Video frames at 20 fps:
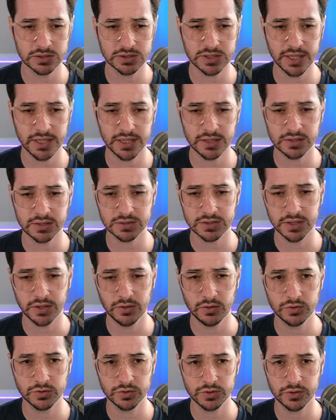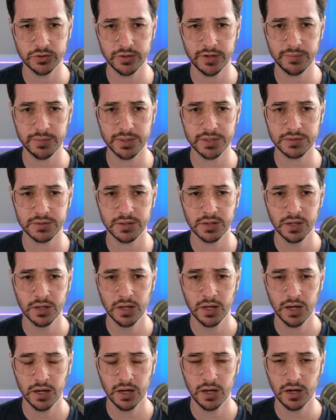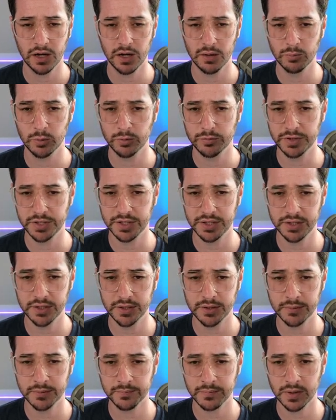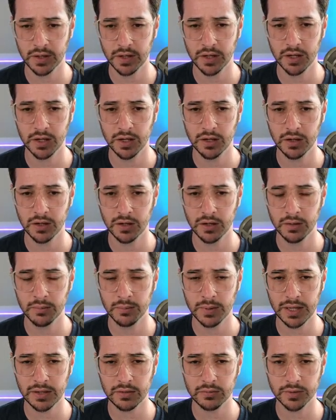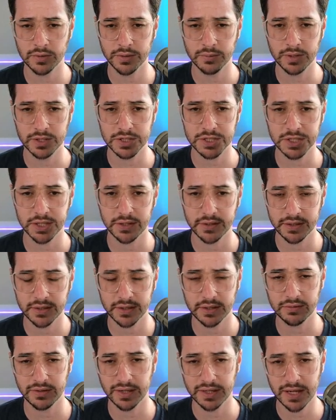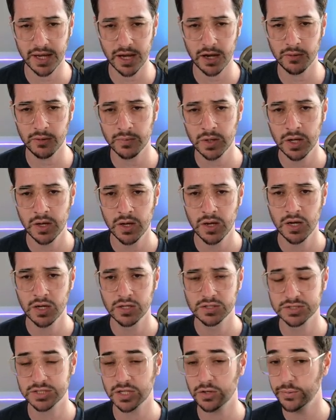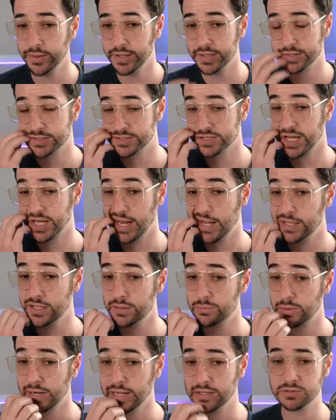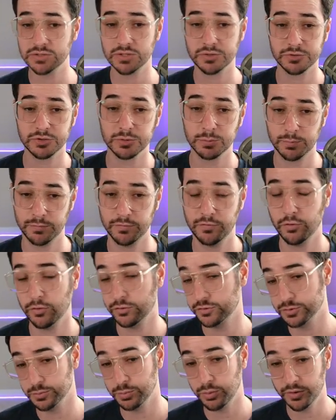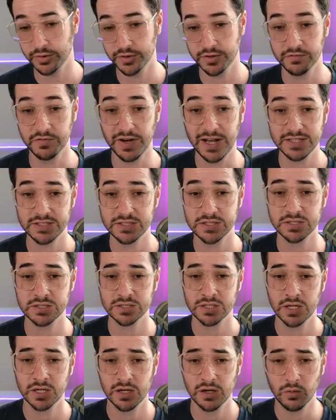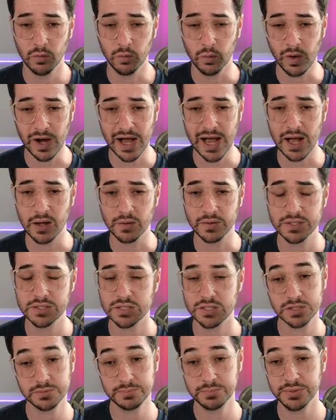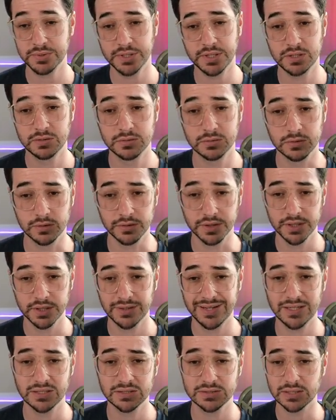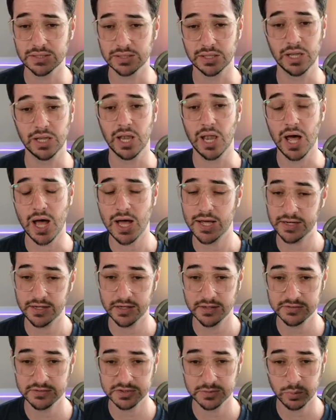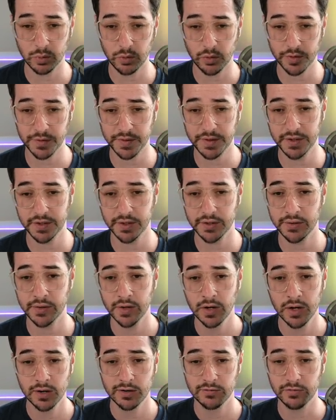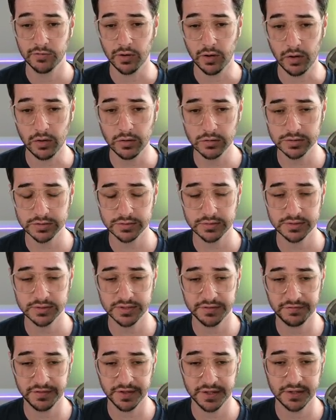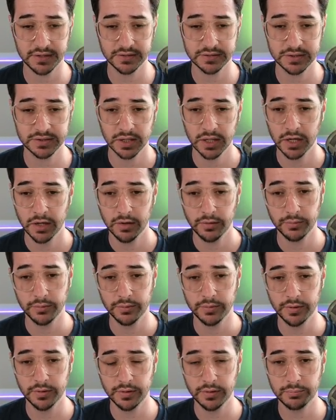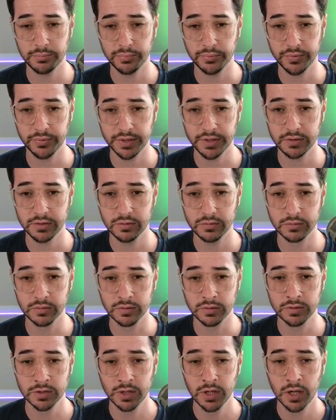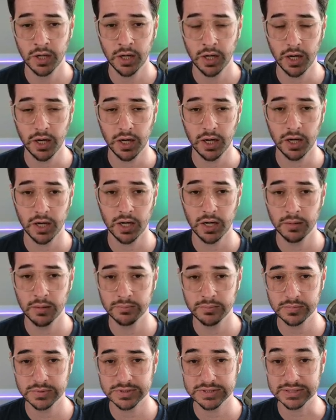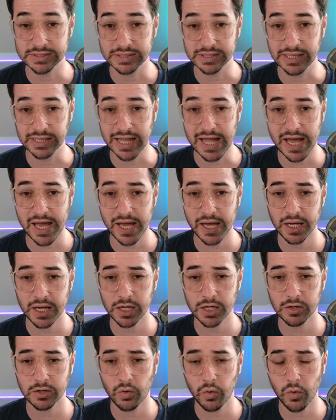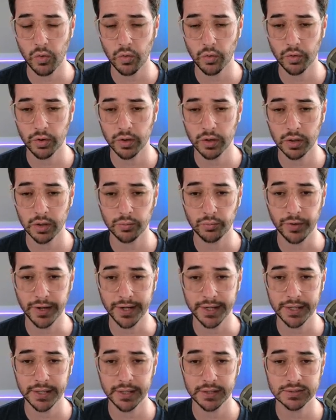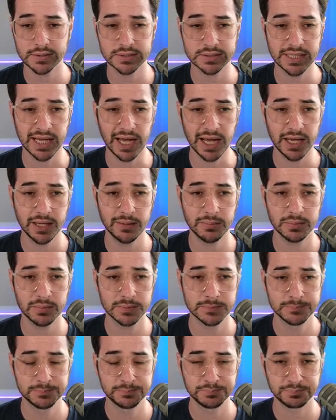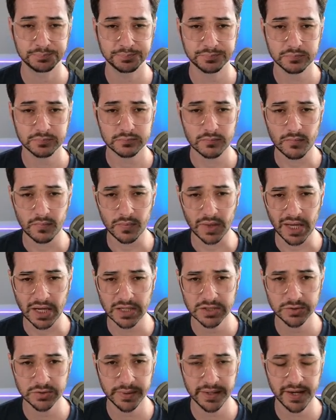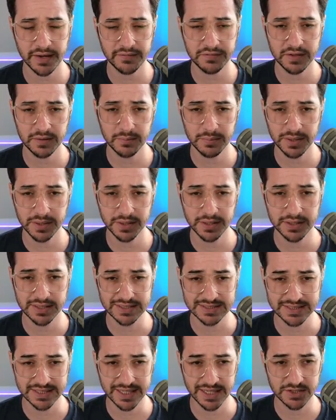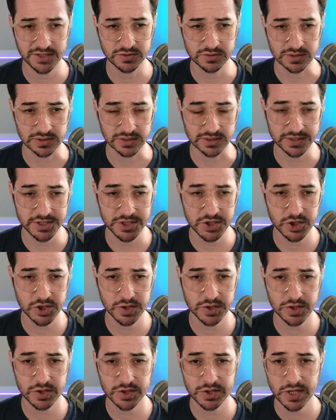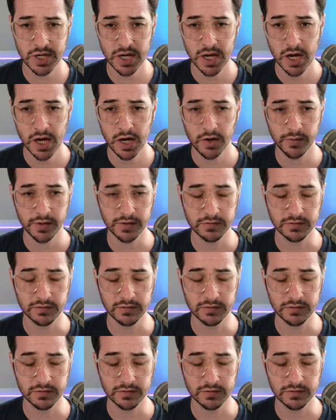like. There's a user agreement, move it here. I don't really wanna share anything right now. So we could scan the browser for supported devices. Wow, this is pretty cool. There is a lot of support here for all sorts of things. Really pretty cool. Slack, Quora, Reddit, Skype. So we have the ability to schedule deletions. We have